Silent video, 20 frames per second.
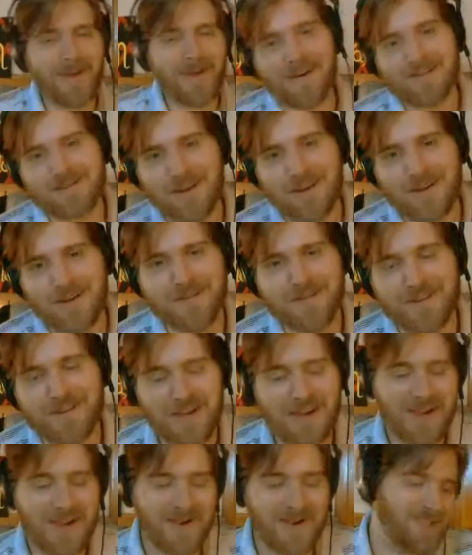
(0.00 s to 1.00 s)
backs off of the
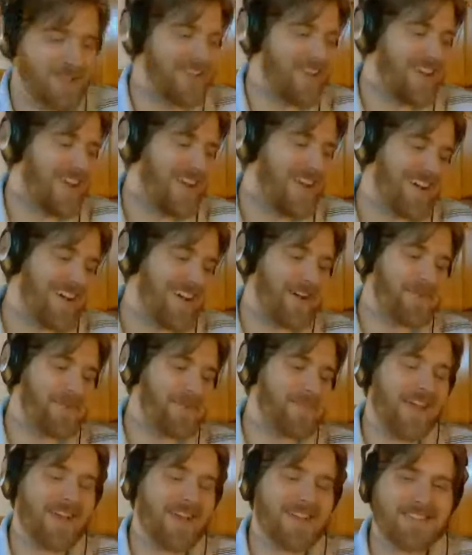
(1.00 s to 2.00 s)
camera.
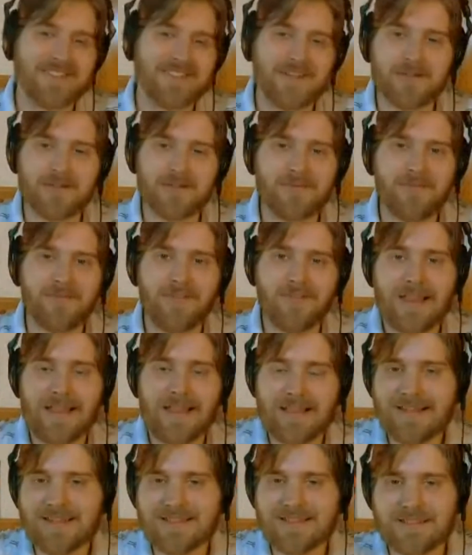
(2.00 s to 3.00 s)
Um, yeah, so
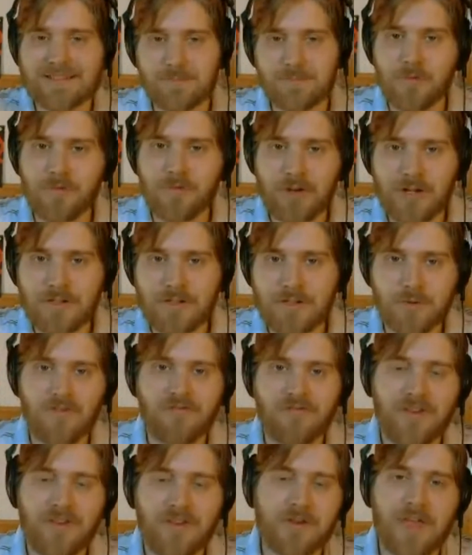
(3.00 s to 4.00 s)
let's move it on to
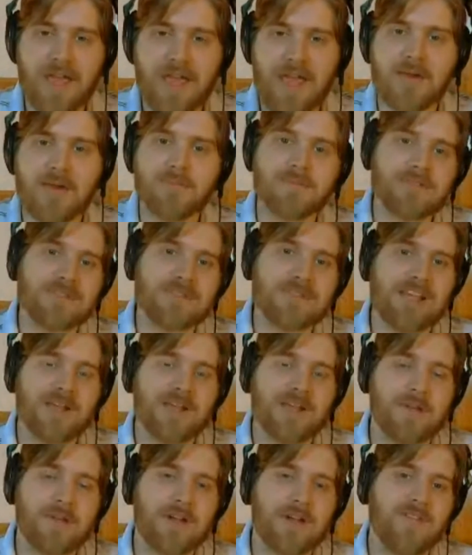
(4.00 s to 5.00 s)
our video game
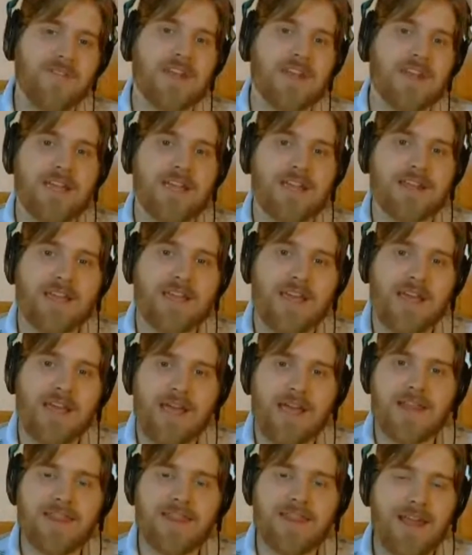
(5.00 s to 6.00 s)
segment of the night,
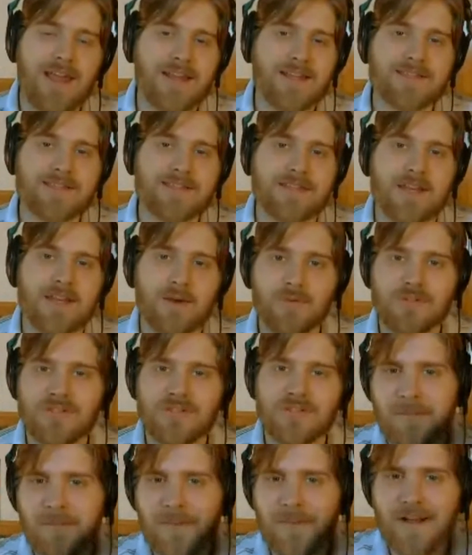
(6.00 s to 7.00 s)
and that is uh, we're
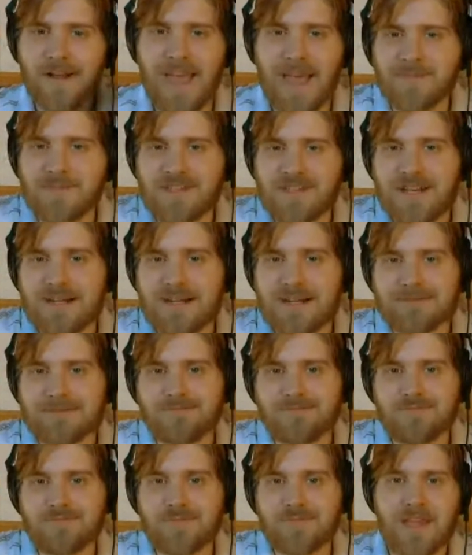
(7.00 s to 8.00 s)
talking about Gamescom.
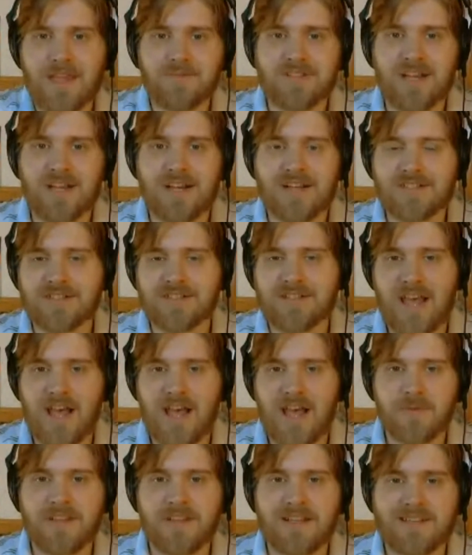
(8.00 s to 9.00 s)
Gamescom just
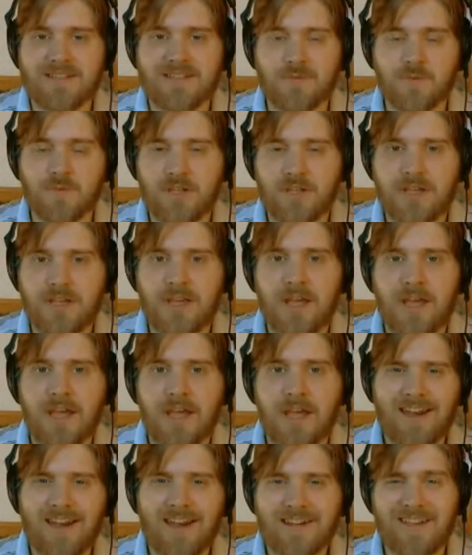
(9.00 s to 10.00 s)
happened last week,
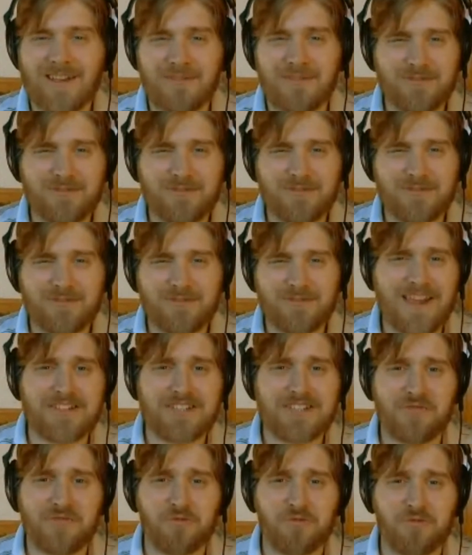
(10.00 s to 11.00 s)
and it, it was. It's
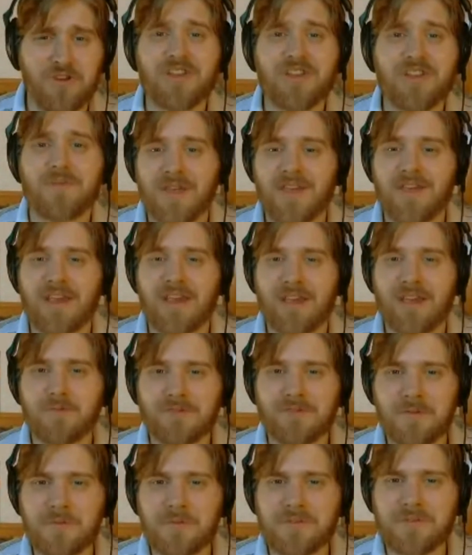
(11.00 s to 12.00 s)
actually really
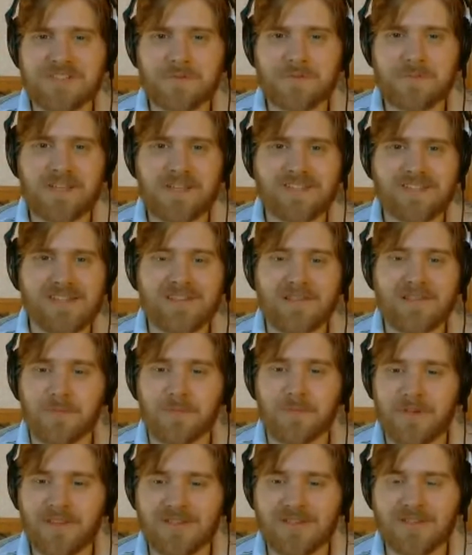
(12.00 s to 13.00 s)
big. It was almost as big as
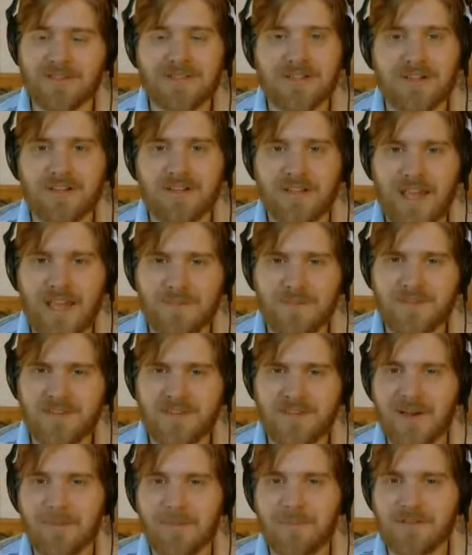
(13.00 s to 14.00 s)
E three this year. And
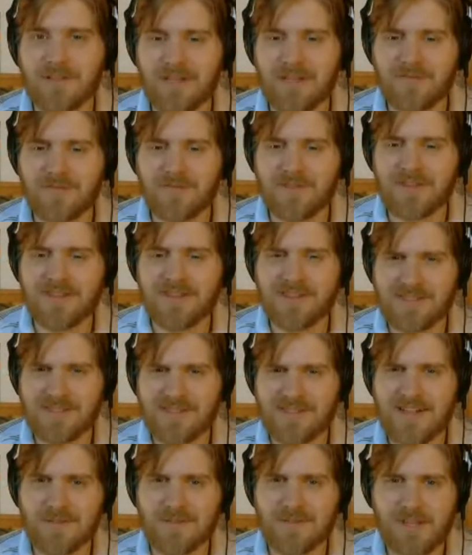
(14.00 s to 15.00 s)
Gamescom, I believe,
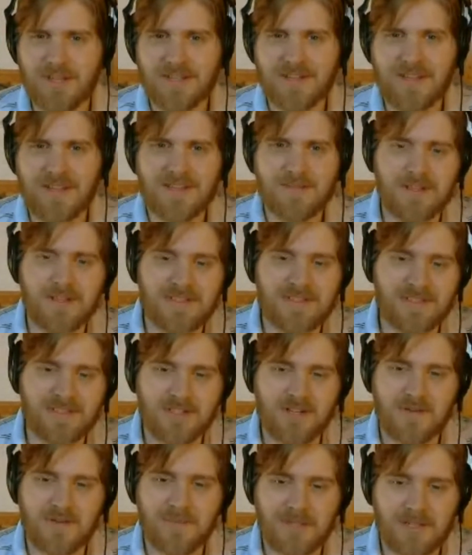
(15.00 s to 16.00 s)
that's the one that takes place
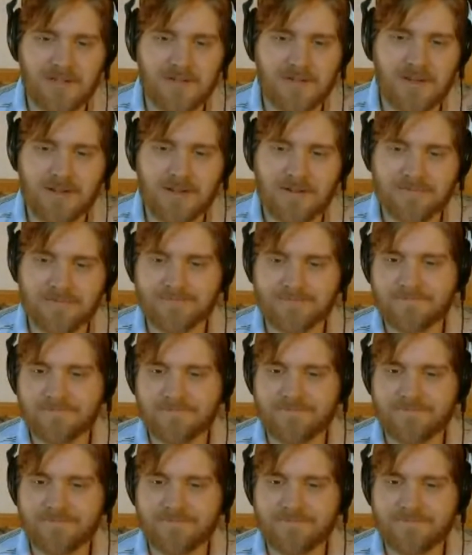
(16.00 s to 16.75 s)
in Germany, correct?